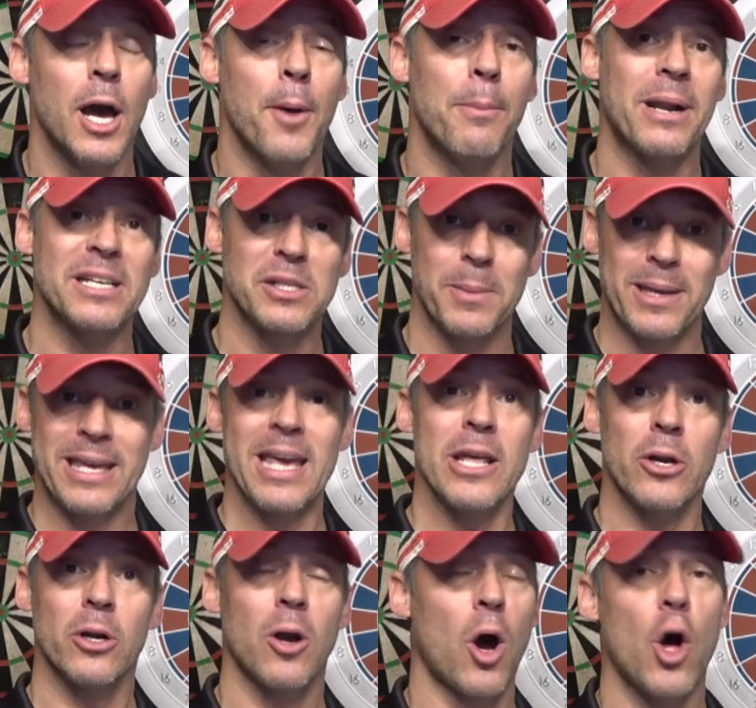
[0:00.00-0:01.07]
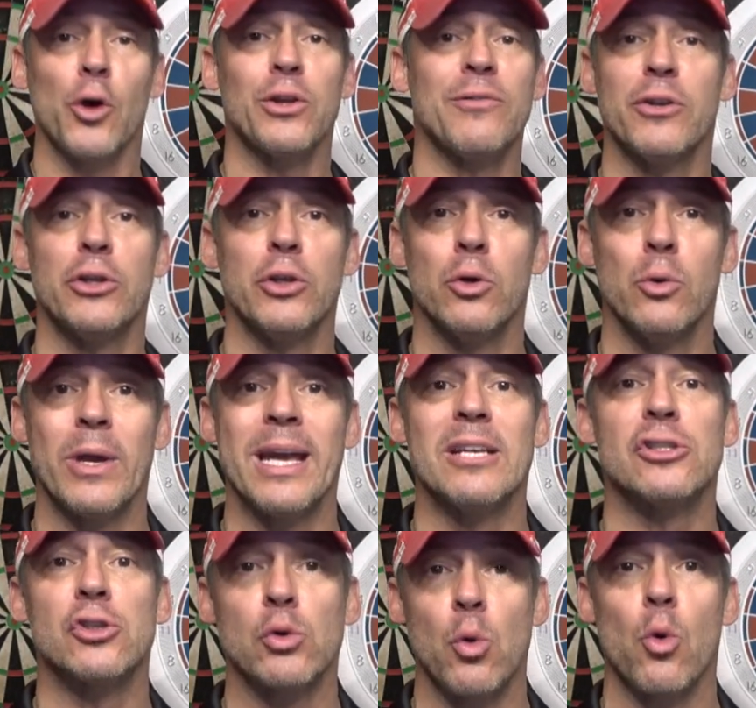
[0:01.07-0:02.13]
But as a beginner, all you have to do is
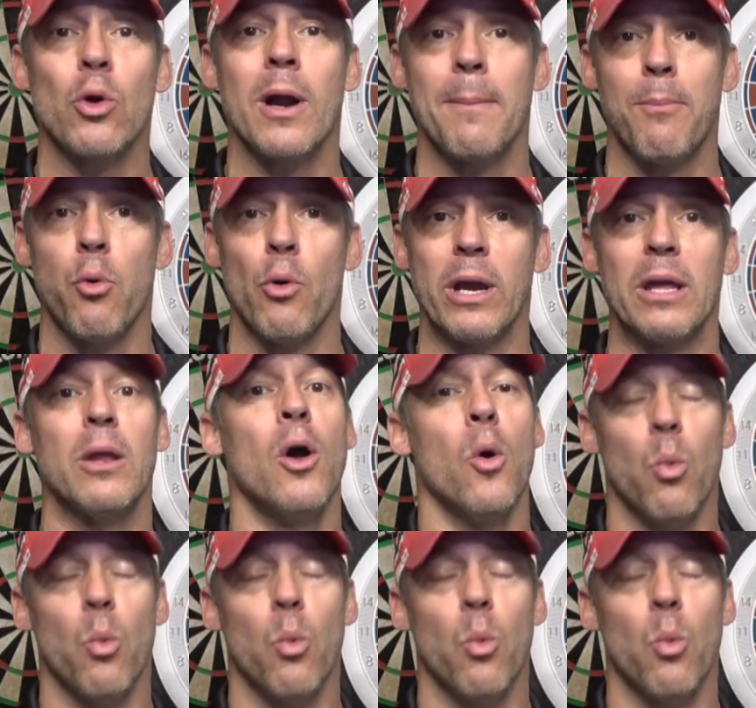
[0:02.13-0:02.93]
score a point.